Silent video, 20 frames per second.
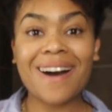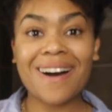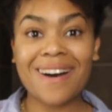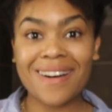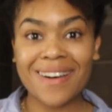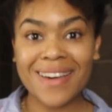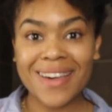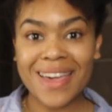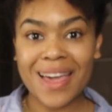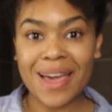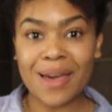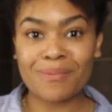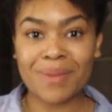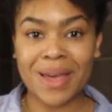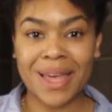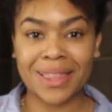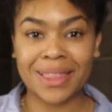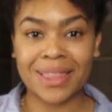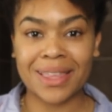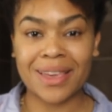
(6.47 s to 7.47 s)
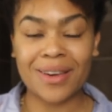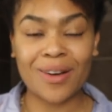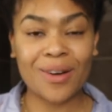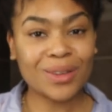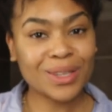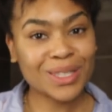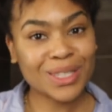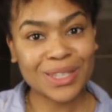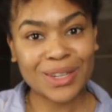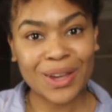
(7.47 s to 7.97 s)
I am at the
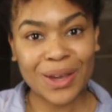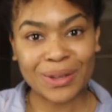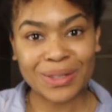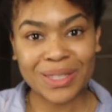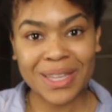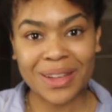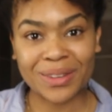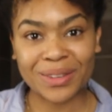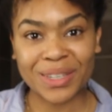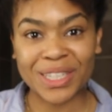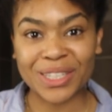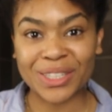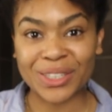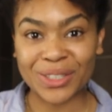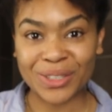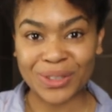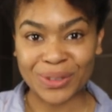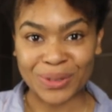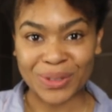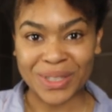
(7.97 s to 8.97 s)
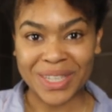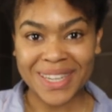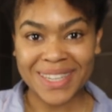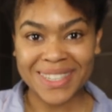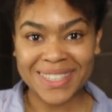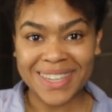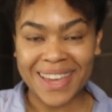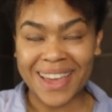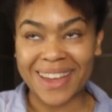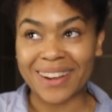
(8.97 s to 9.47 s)
Hoxton Hotel in
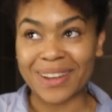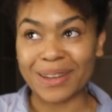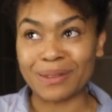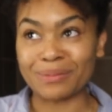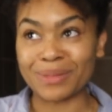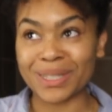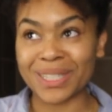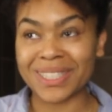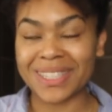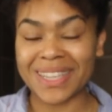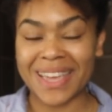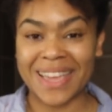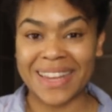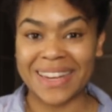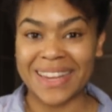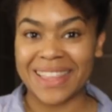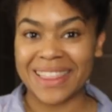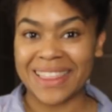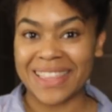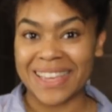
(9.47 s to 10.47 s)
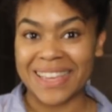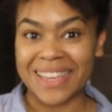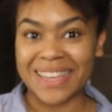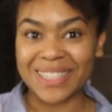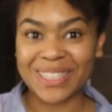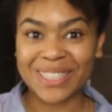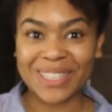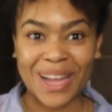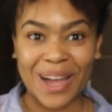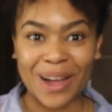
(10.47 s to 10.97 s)
Shoreditch and I'm just in the
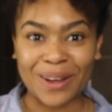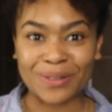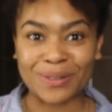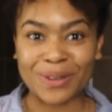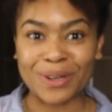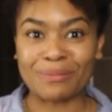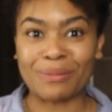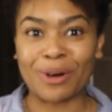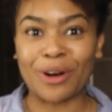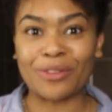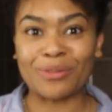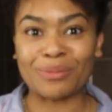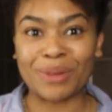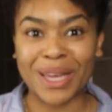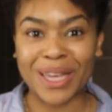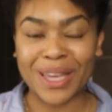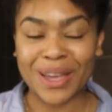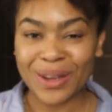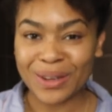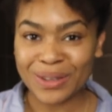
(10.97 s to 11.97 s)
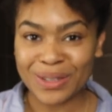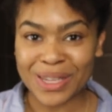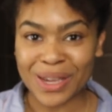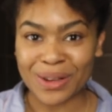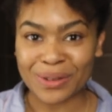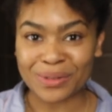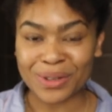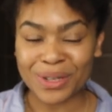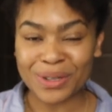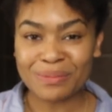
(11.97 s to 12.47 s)
shower room of my
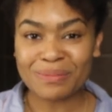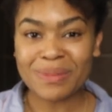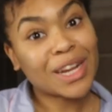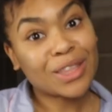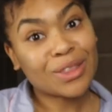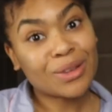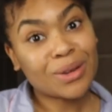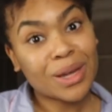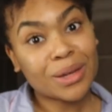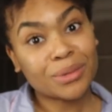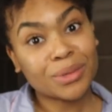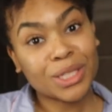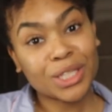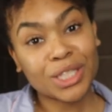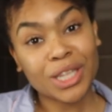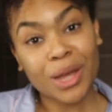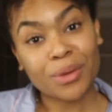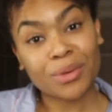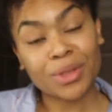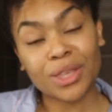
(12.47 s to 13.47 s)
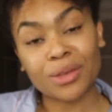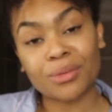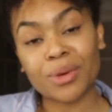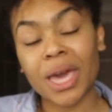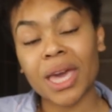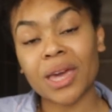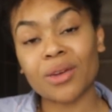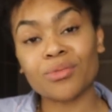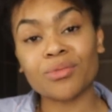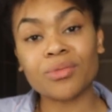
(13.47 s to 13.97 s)
hotel room. I thought I would share with you
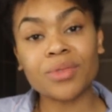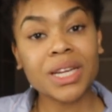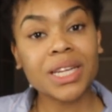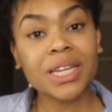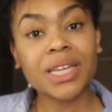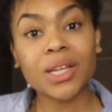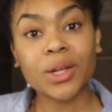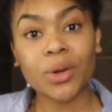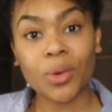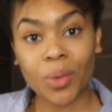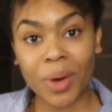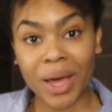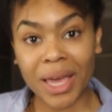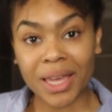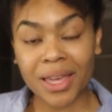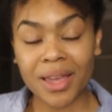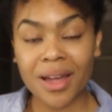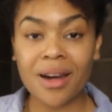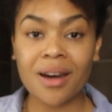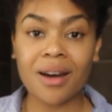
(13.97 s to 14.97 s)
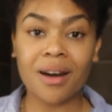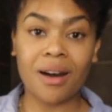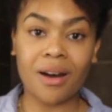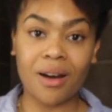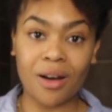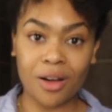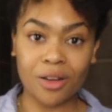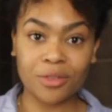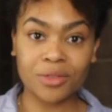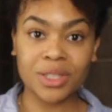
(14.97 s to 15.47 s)
a really quick
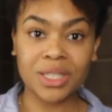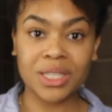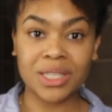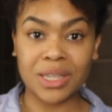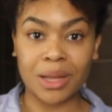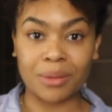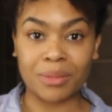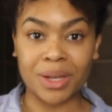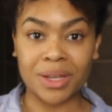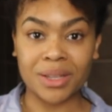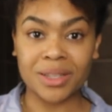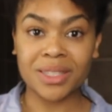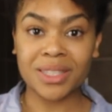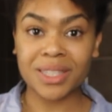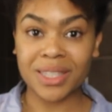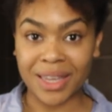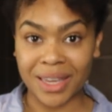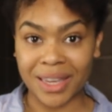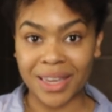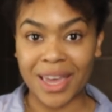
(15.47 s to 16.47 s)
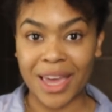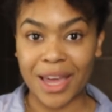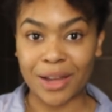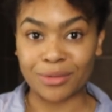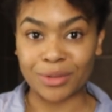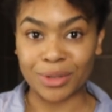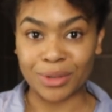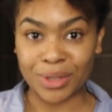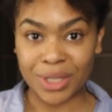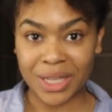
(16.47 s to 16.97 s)
after summer
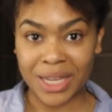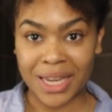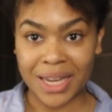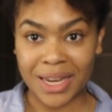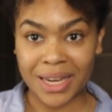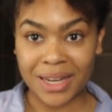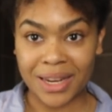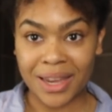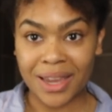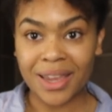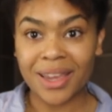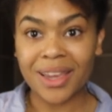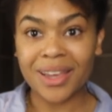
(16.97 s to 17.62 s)
skincare routine.